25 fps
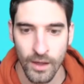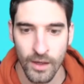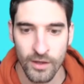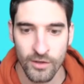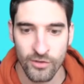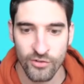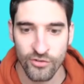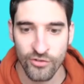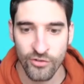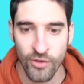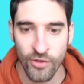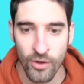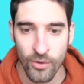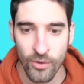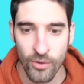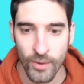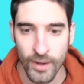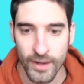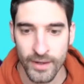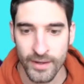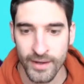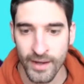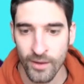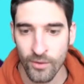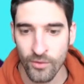So
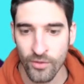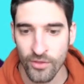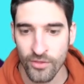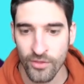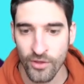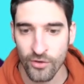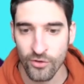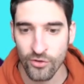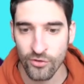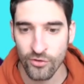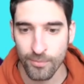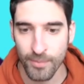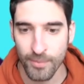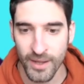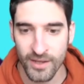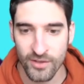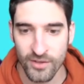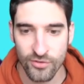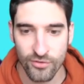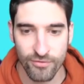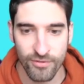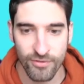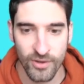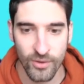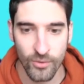now that those players are
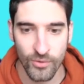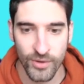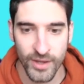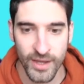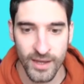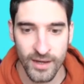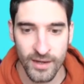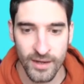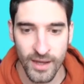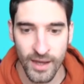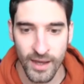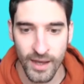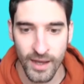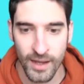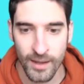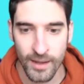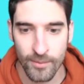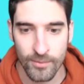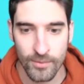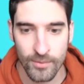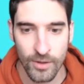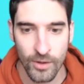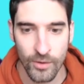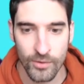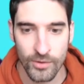filled in,
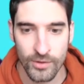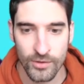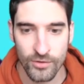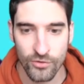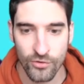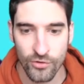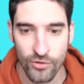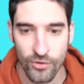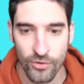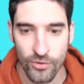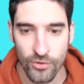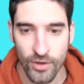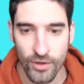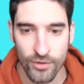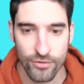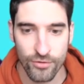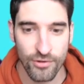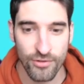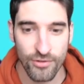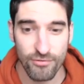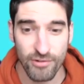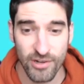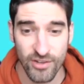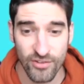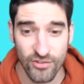I'm going to go through
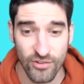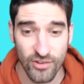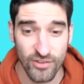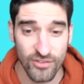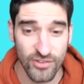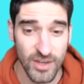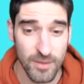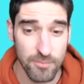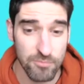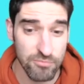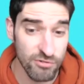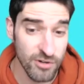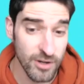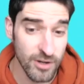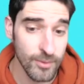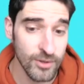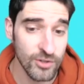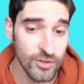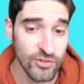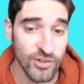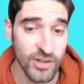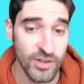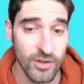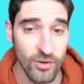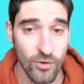the rest of the team pretty
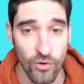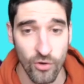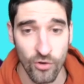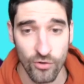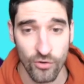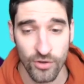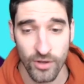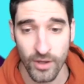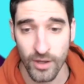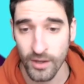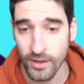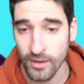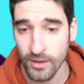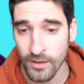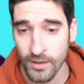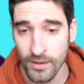much in order.